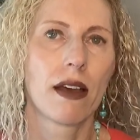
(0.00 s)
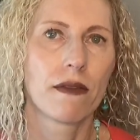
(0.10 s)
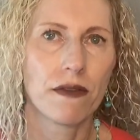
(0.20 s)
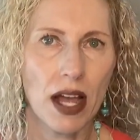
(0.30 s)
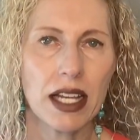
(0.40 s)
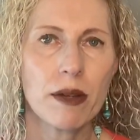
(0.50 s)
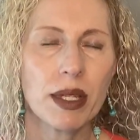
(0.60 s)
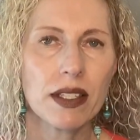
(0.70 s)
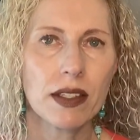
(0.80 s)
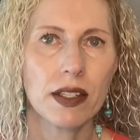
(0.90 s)

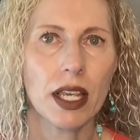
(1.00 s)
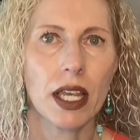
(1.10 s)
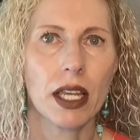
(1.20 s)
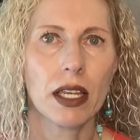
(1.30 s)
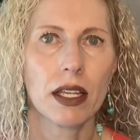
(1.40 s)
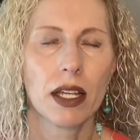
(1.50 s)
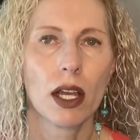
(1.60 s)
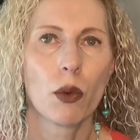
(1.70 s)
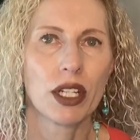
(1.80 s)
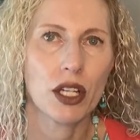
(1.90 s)
vitamin C,
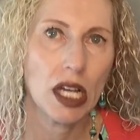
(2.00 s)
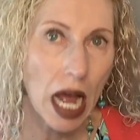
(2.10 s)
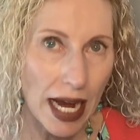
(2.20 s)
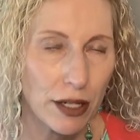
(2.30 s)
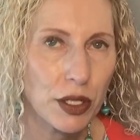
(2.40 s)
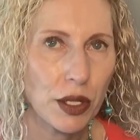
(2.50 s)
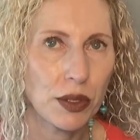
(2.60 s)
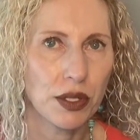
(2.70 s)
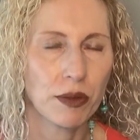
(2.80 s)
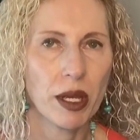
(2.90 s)
which at higher
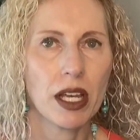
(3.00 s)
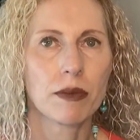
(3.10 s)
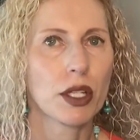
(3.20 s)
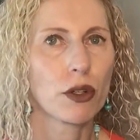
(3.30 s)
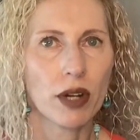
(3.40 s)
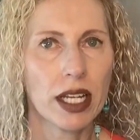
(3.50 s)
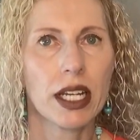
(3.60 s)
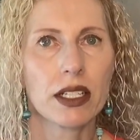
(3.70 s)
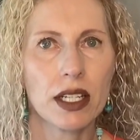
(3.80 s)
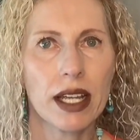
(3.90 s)
doses becomes a great
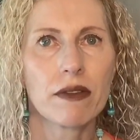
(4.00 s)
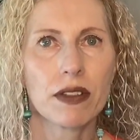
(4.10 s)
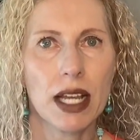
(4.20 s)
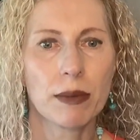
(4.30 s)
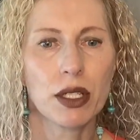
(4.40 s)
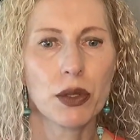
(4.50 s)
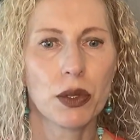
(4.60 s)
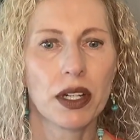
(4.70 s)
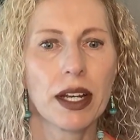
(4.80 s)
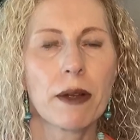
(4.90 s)

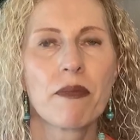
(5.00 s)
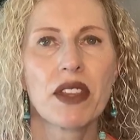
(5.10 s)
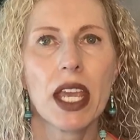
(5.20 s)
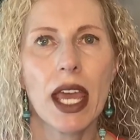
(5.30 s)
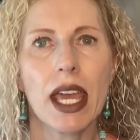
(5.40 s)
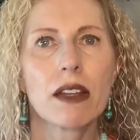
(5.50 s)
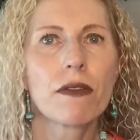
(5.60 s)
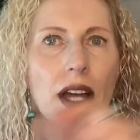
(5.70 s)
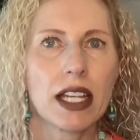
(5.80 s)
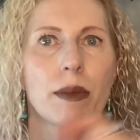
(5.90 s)
anti-inflammatory, and
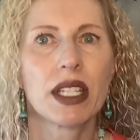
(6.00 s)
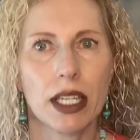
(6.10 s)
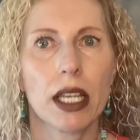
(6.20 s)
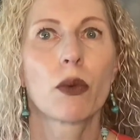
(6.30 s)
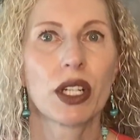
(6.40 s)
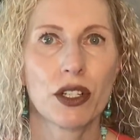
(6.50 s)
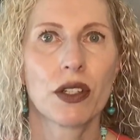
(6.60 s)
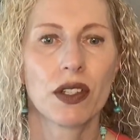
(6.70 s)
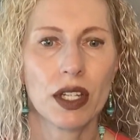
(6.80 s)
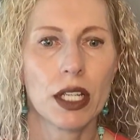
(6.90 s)
vitamin D, which
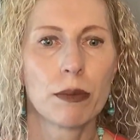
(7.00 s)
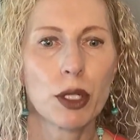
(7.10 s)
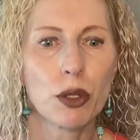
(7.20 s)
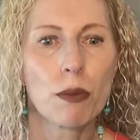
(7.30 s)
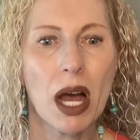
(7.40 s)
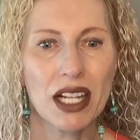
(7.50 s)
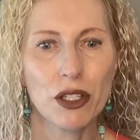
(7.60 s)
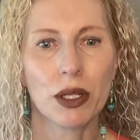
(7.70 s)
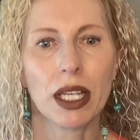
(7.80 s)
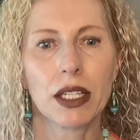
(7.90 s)
is an immune
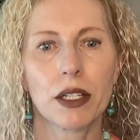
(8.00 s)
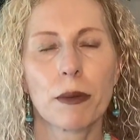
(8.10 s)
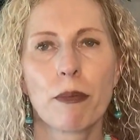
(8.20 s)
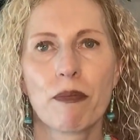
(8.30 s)
modulator.